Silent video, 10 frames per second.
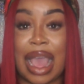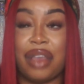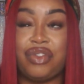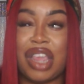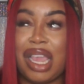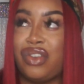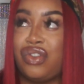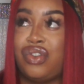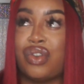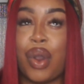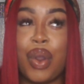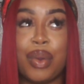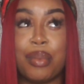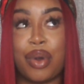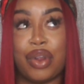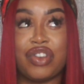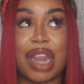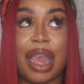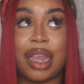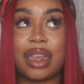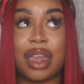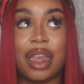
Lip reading: have changed so much. Like,